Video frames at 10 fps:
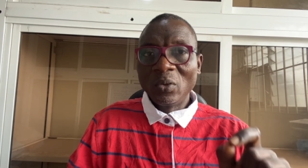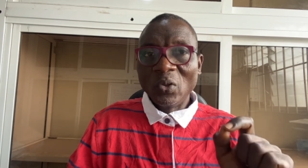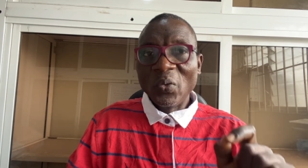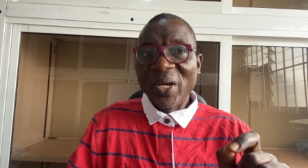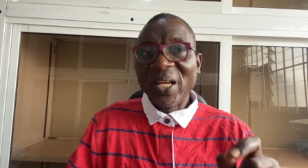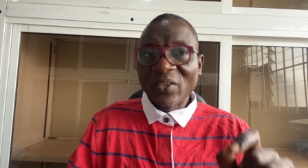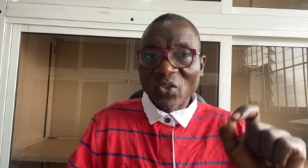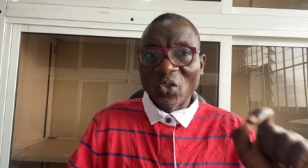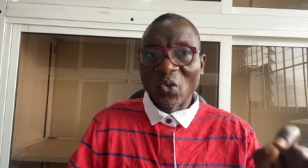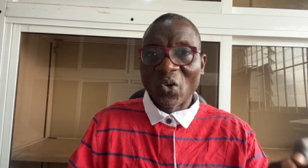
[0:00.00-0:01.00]
unique
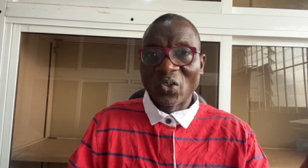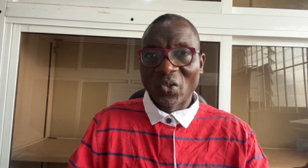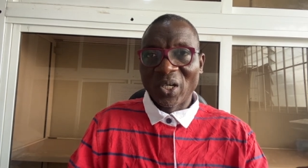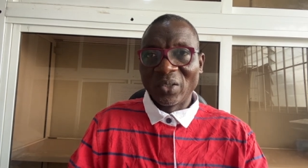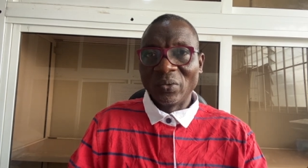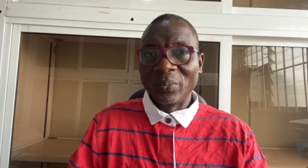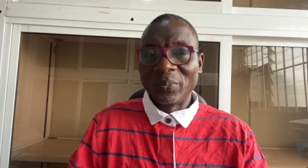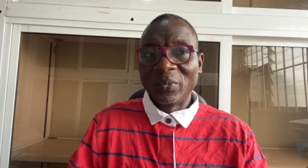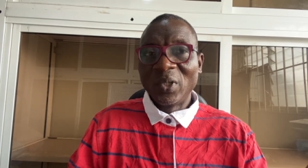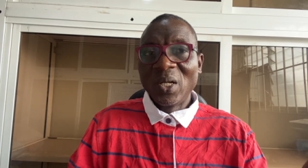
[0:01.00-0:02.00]
sociocultural group,
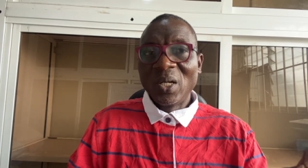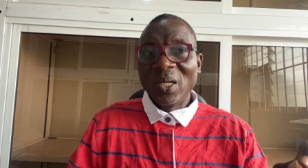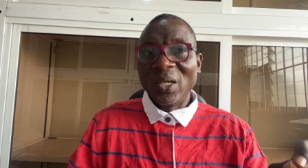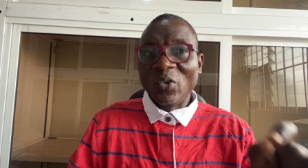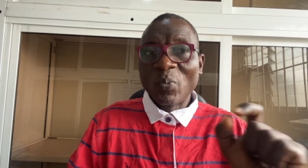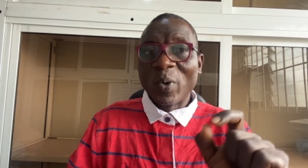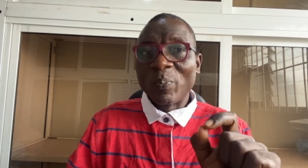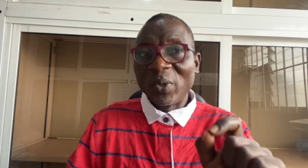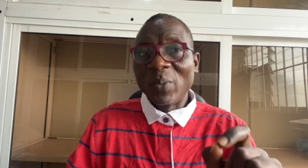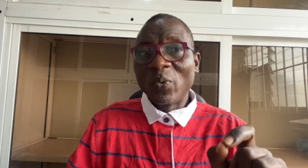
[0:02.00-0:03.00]
a group of
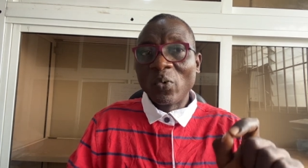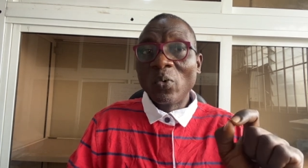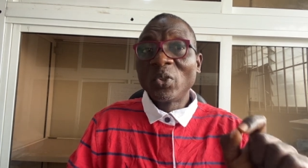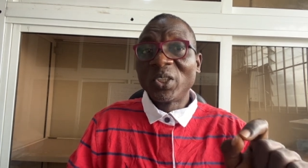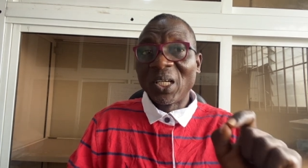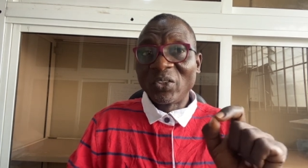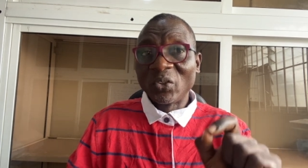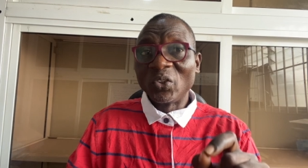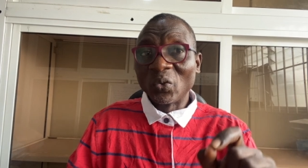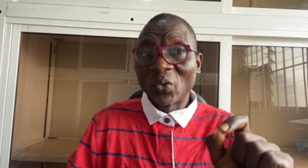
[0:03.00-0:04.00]
people who share
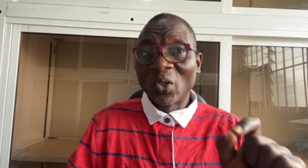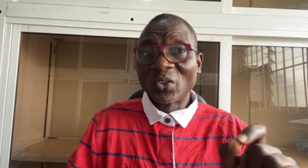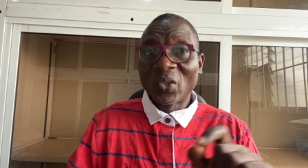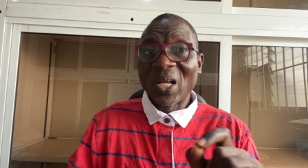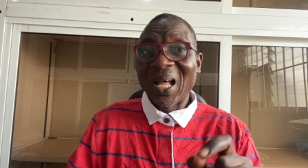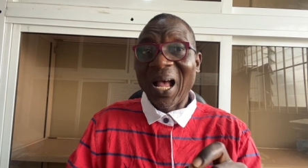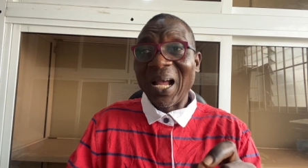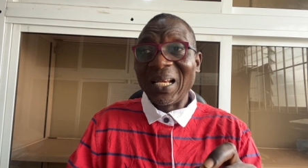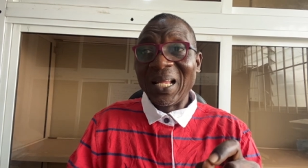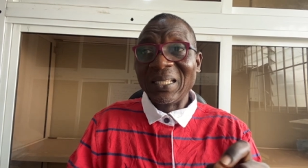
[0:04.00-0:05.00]
social cultural
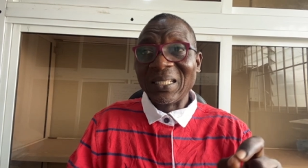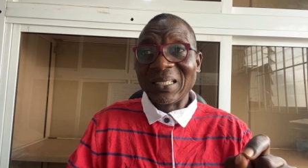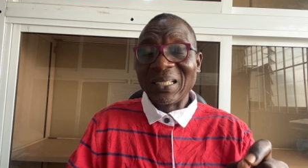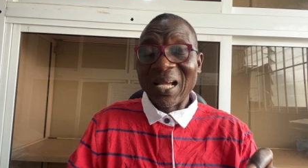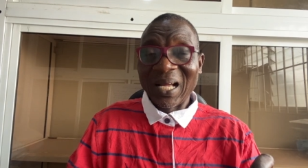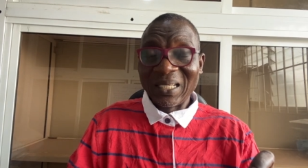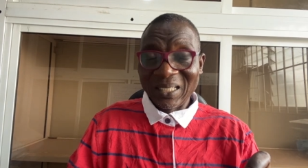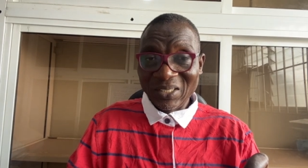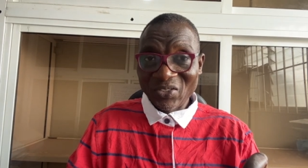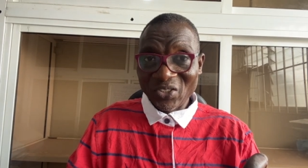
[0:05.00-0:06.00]
identity and
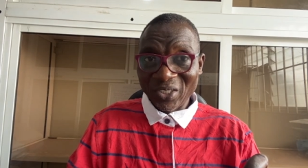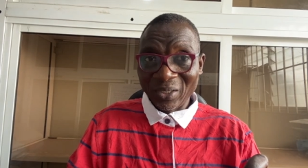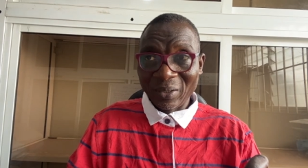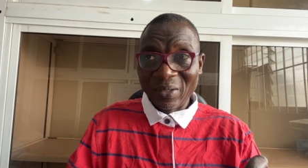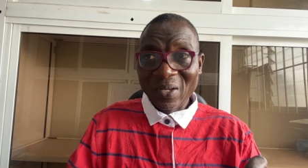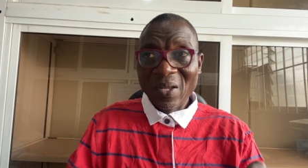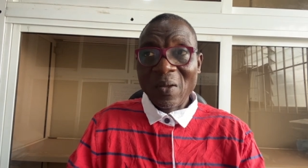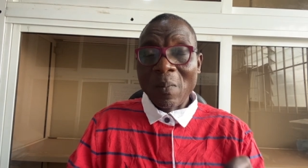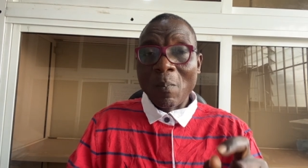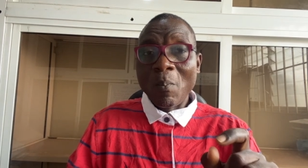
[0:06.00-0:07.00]
history.
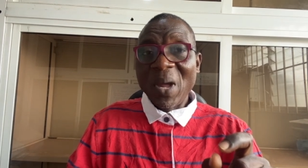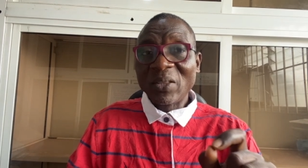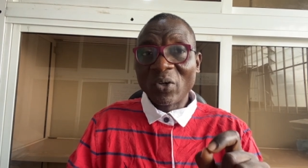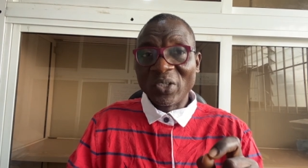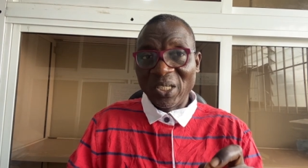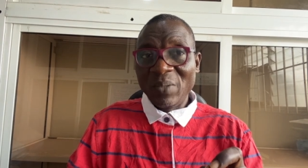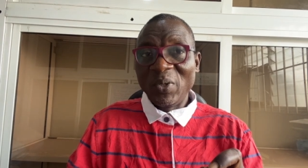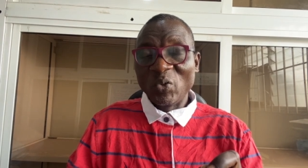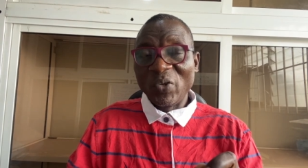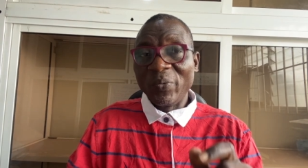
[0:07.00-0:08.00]
Method in
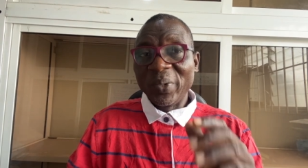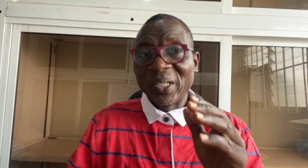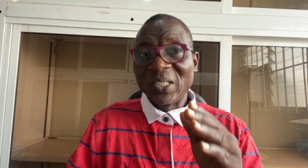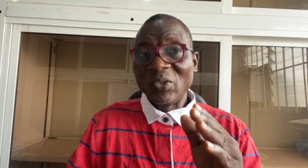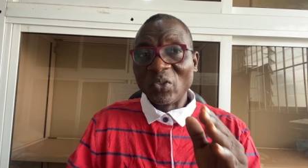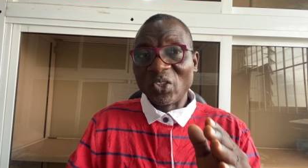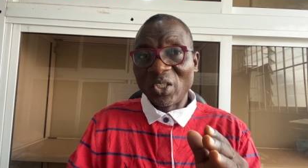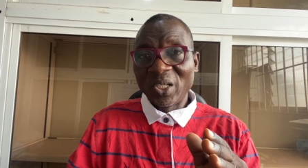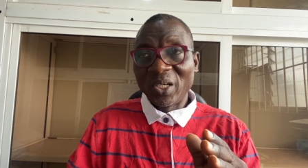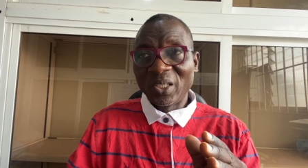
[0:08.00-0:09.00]
between, we break it into
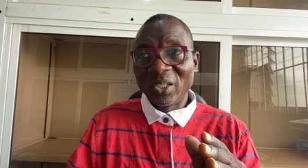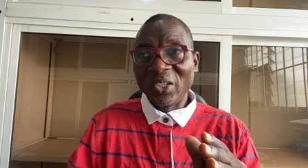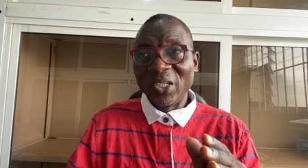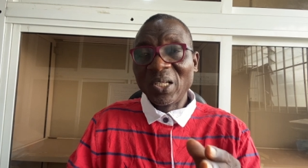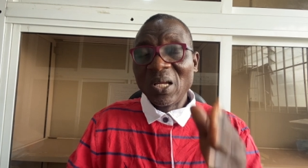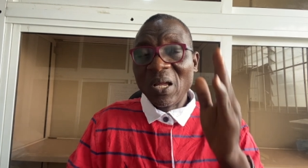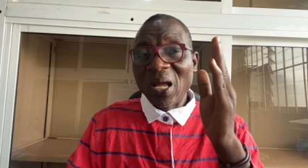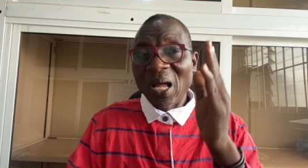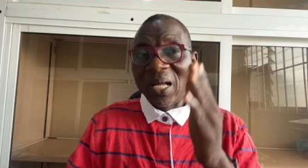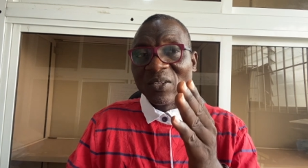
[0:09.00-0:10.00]
three,
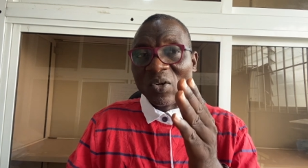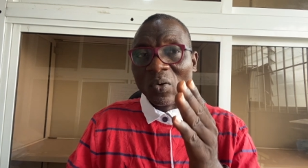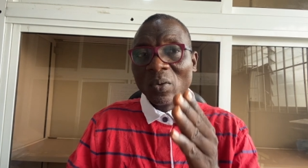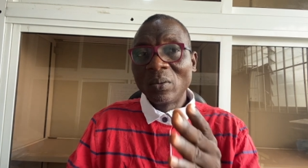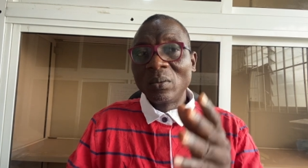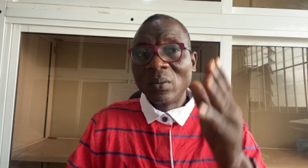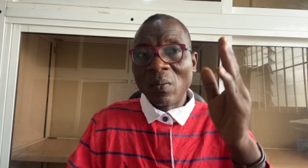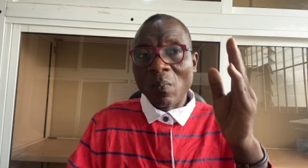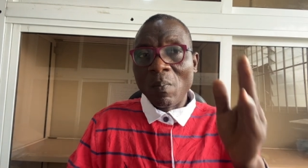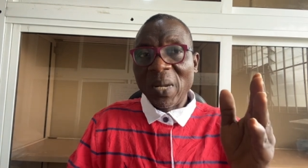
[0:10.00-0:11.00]
ethno,
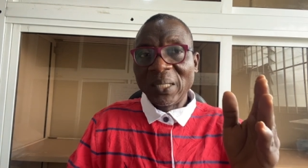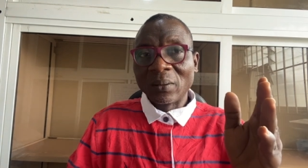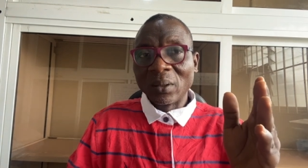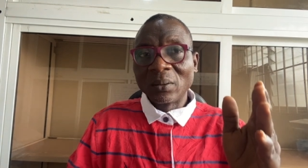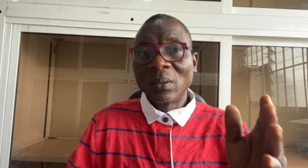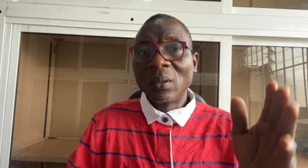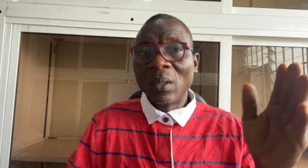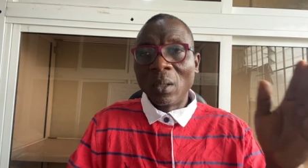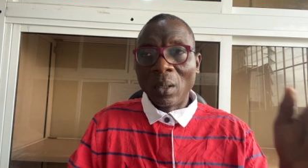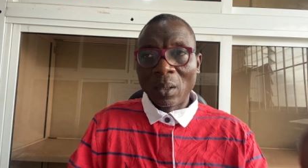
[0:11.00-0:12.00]
method,
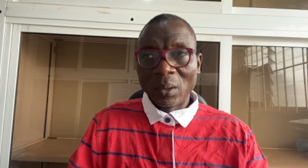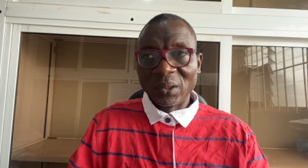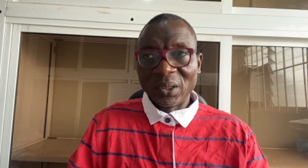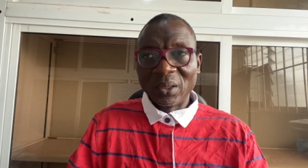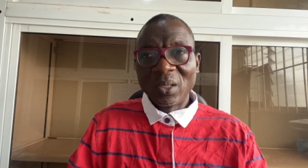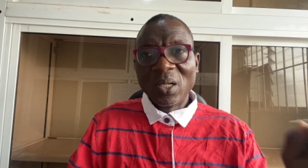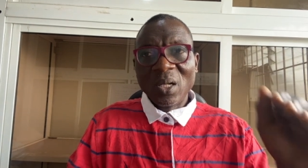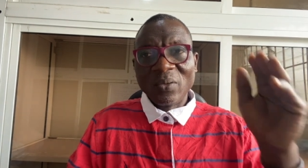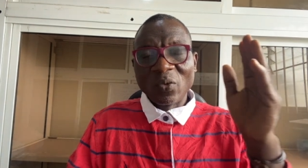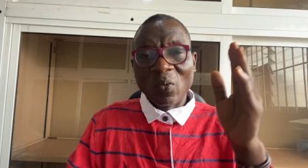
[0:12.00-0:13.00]
logic.
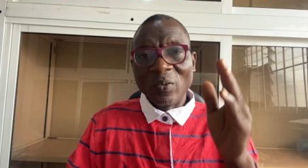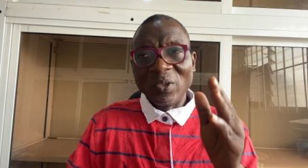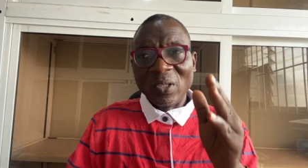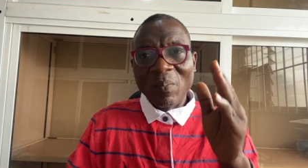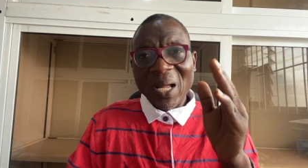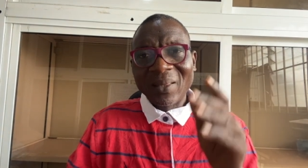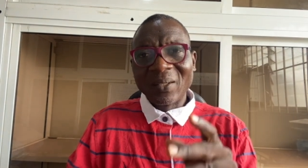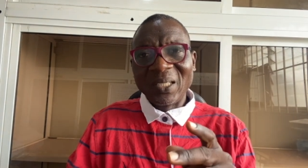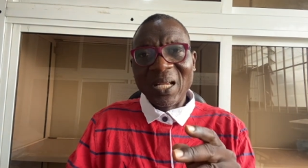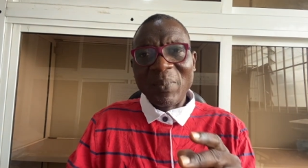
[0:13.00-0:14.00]
So the
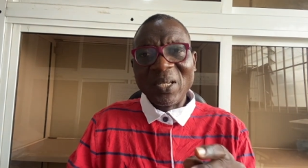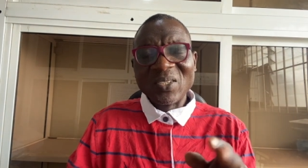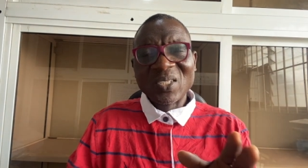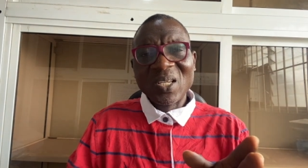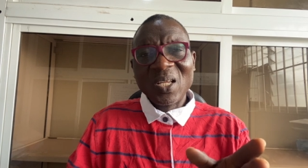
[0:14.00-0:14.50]
method there means